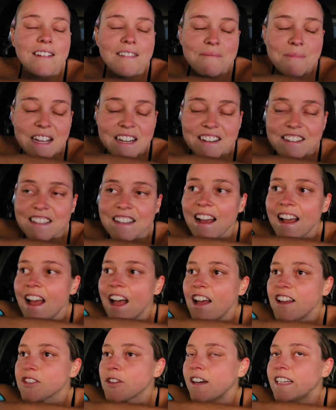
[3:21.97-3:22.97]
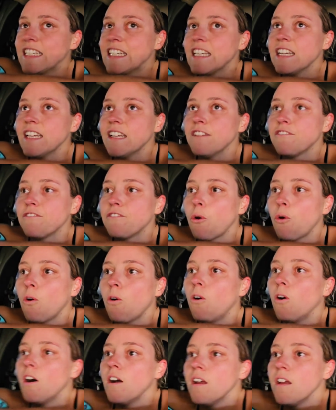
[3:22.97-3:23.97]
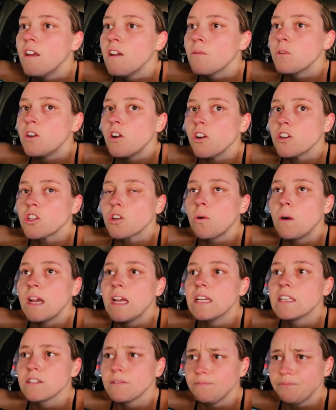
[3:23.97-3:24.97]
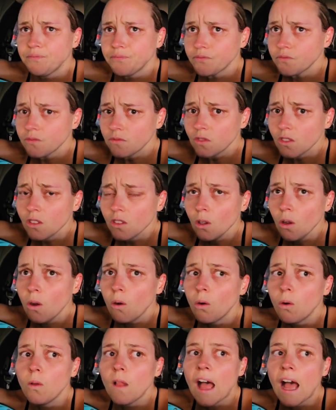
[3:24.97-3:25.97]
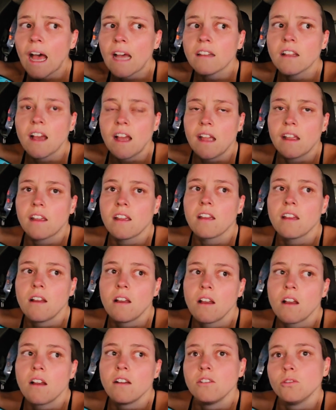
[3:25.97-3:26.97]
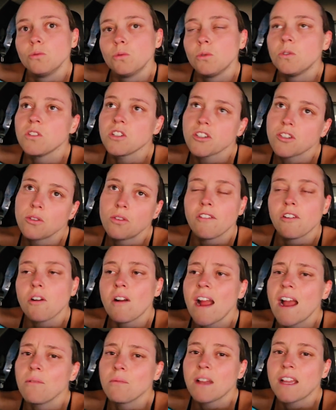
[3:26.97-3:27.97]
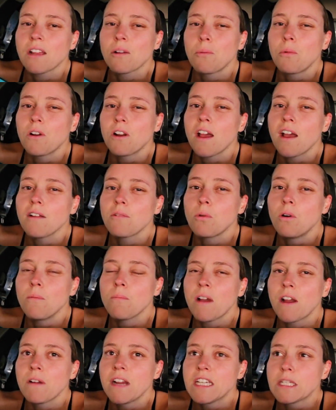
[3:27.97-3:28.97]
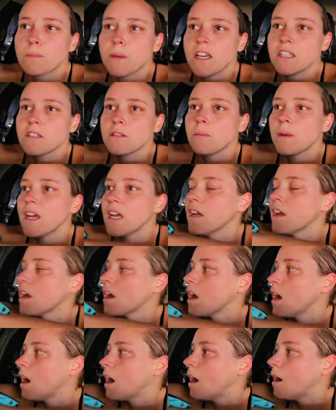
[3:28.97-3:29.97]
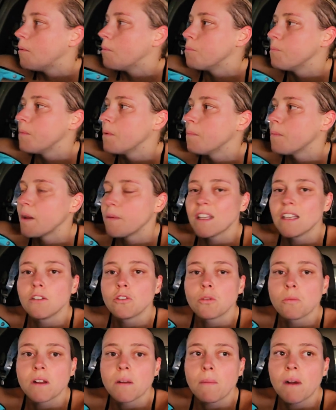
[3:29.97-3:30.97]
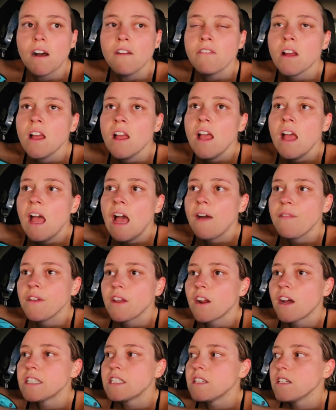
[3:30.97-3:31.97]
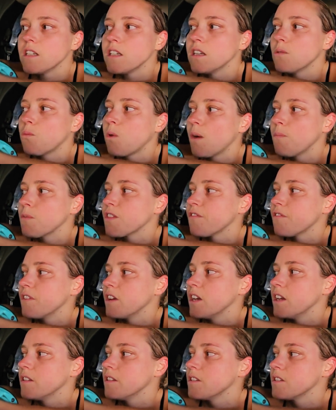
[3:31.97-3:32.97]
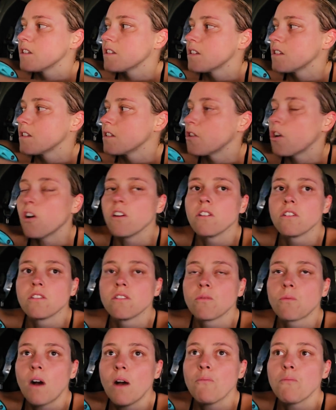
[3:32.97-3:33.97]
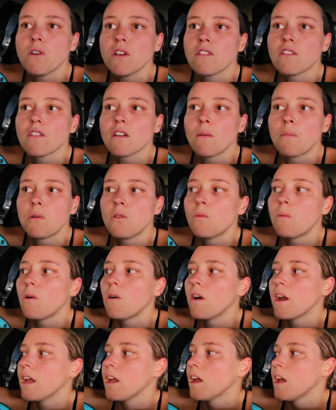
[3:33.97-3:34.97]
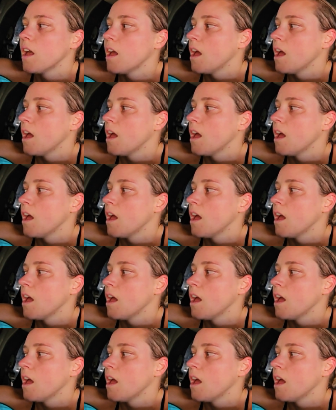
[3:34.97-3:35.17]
meters. So I did 4 with no toys, all at sort of around like what I'd want my race pace to be, maybe a little bit above. And then I did one with a pool boy,